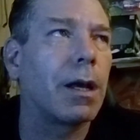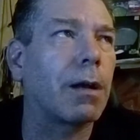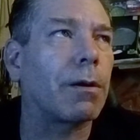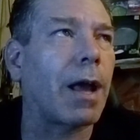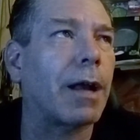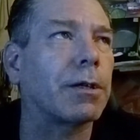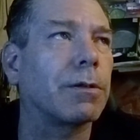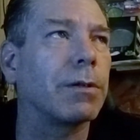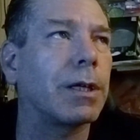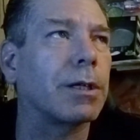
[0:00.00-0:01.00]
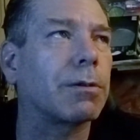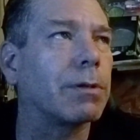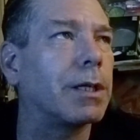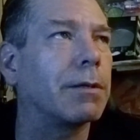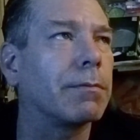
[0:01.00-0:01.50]
international
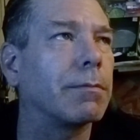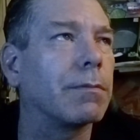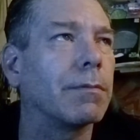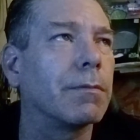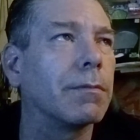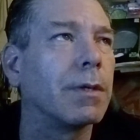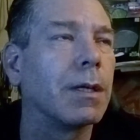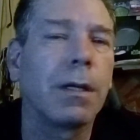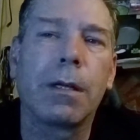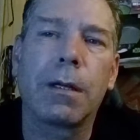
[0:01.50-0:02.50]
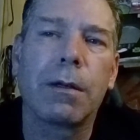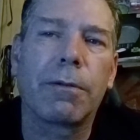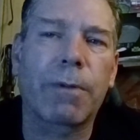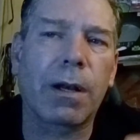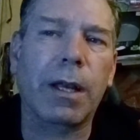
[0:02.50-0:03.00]
history.
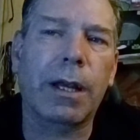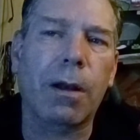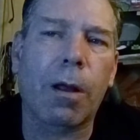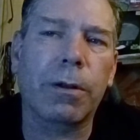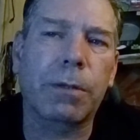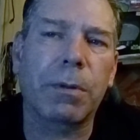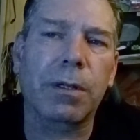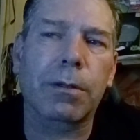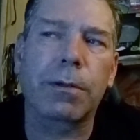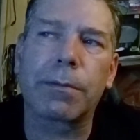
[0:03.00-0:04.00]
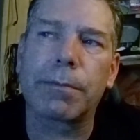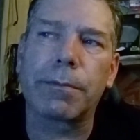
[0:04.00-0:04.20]
Friendly acknowledgments,